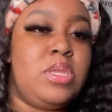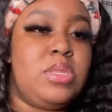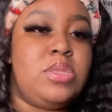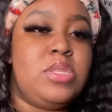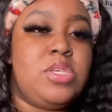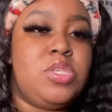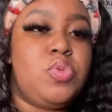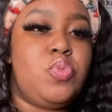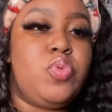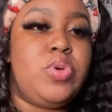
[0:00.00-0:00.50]

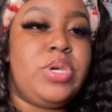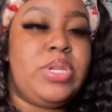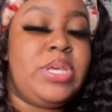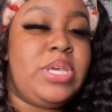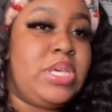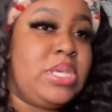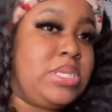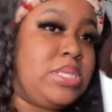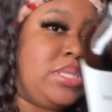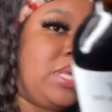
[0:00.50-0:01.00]
This one
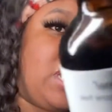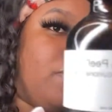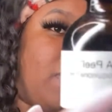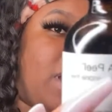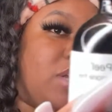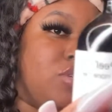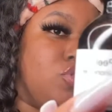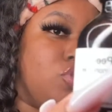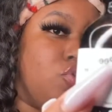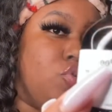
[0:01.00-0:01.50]
is the
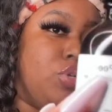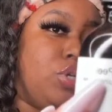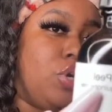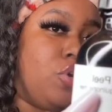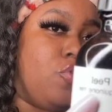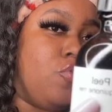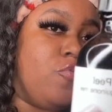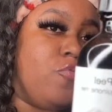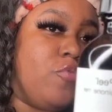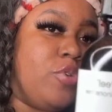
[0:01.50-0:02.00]

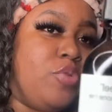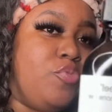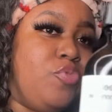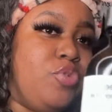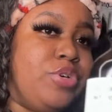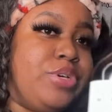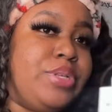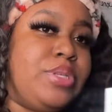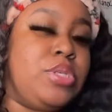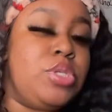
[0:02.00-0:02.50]
hydroquinone free
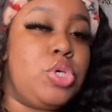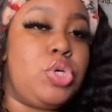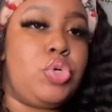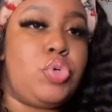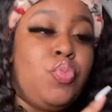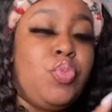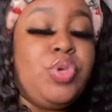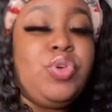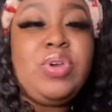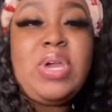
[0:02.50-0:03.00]
one. So
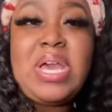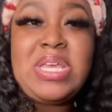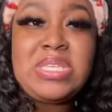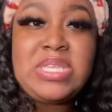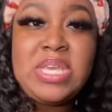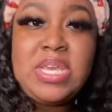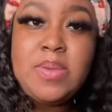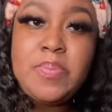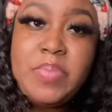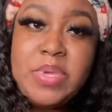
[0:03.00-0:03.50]
when you guys
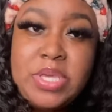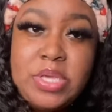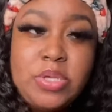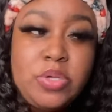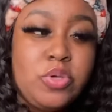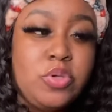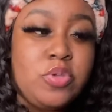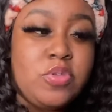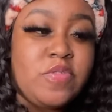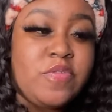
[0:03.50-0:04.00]
get
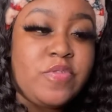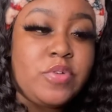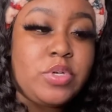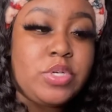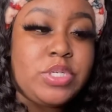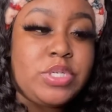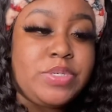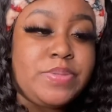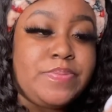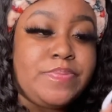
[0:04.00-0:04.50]
peels
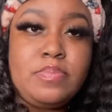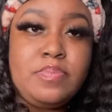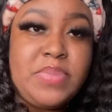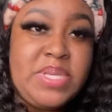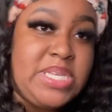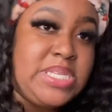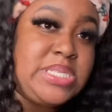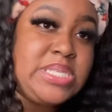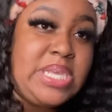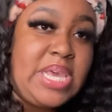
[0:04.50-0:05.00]
from
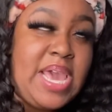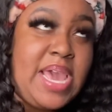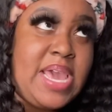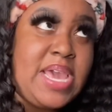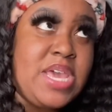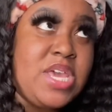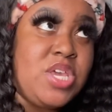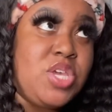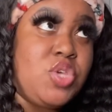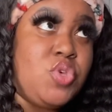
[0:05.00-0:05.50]

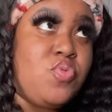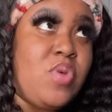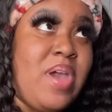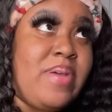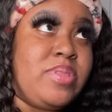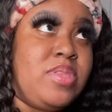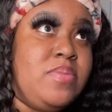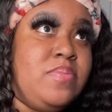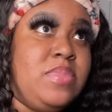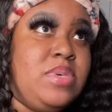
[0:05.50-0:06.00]
PCA, you
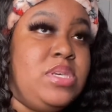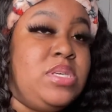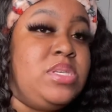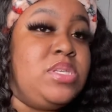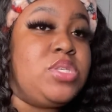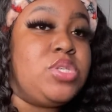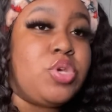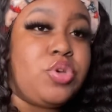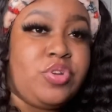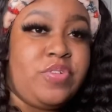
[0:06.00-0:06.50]
have to be
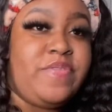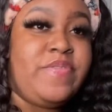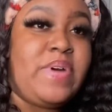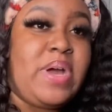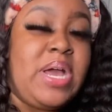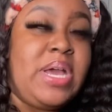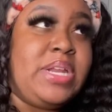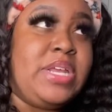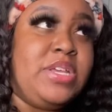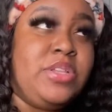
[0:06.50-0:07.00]

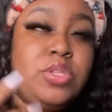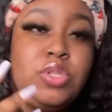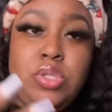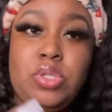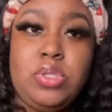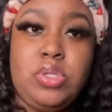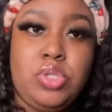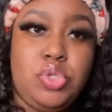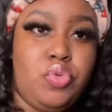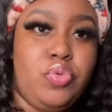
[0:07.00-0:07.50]
certified in
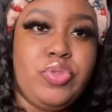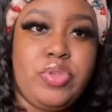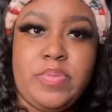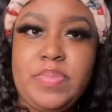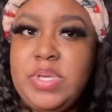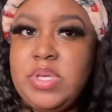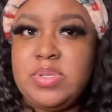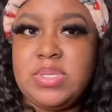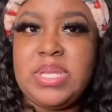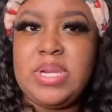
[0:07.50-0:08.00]
doing the
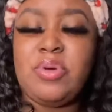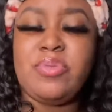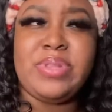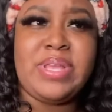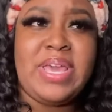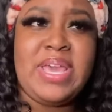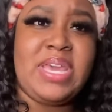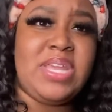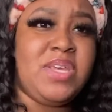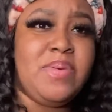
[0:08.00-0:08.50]
peels. They don't
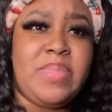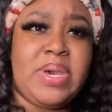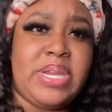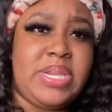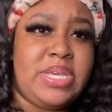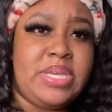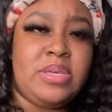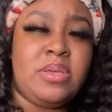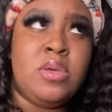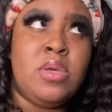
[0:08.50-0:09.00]
let
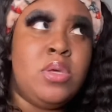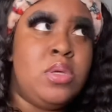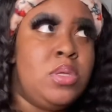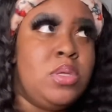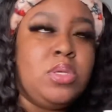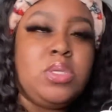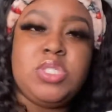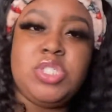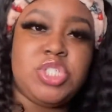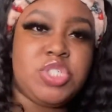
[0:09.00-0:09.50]
anybody
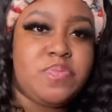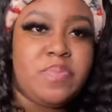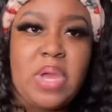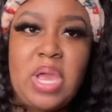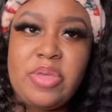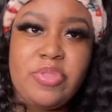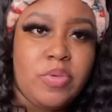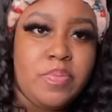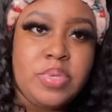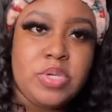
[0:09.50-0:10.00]
just buy
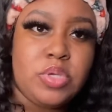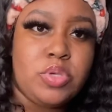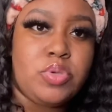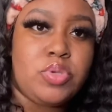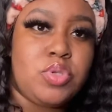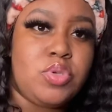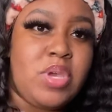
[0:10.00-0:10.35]
the pills.